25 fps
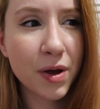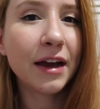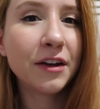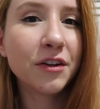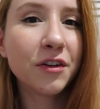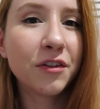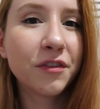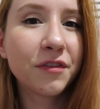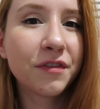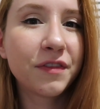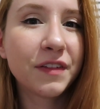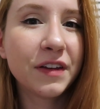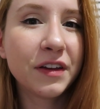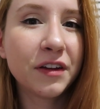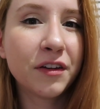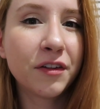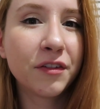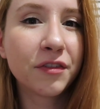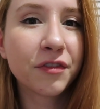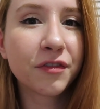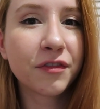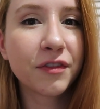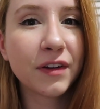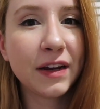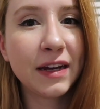I don't
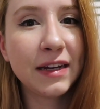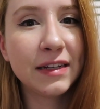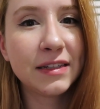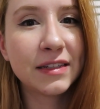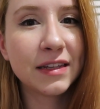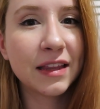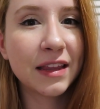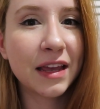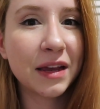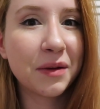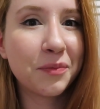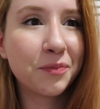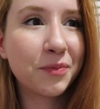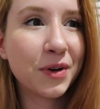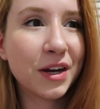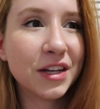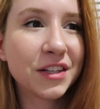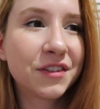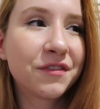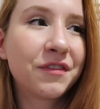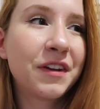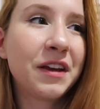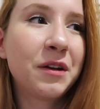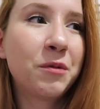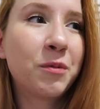feel free to like
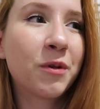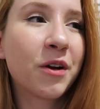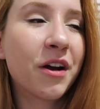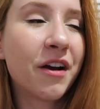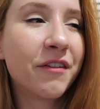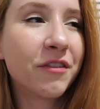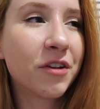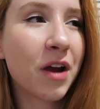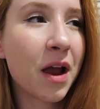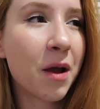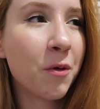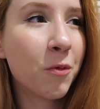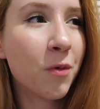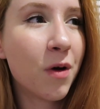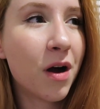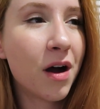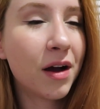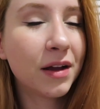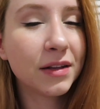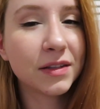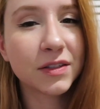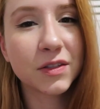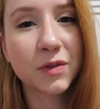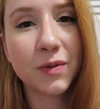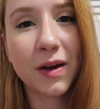breastfeed wherever I
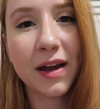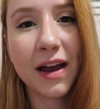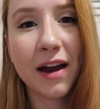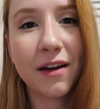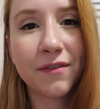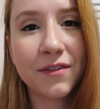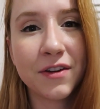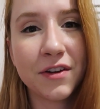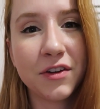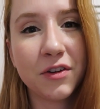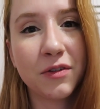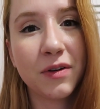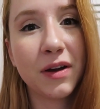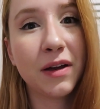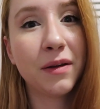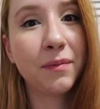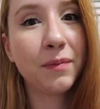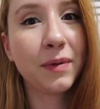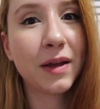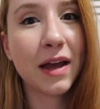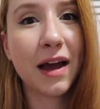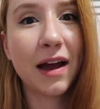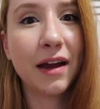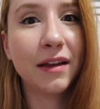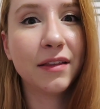want, so I have to do it
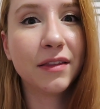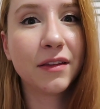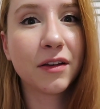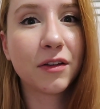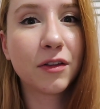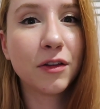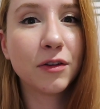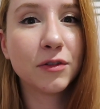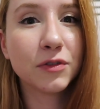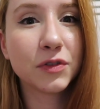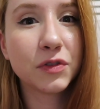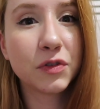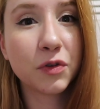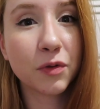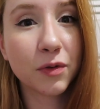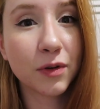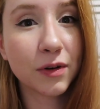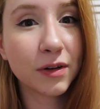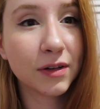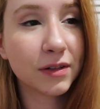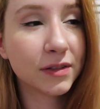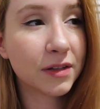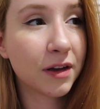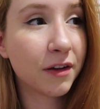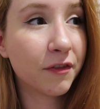behind the closed
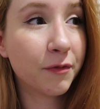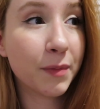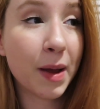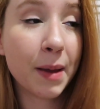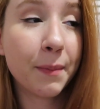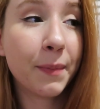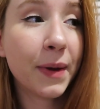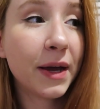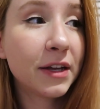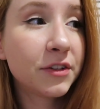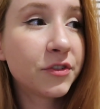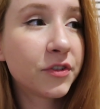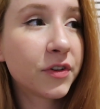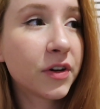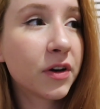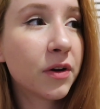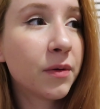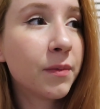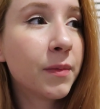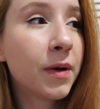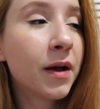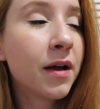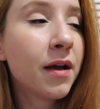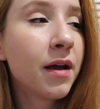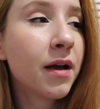doors of my
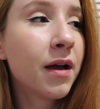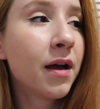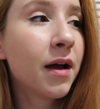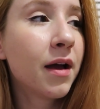bedroom.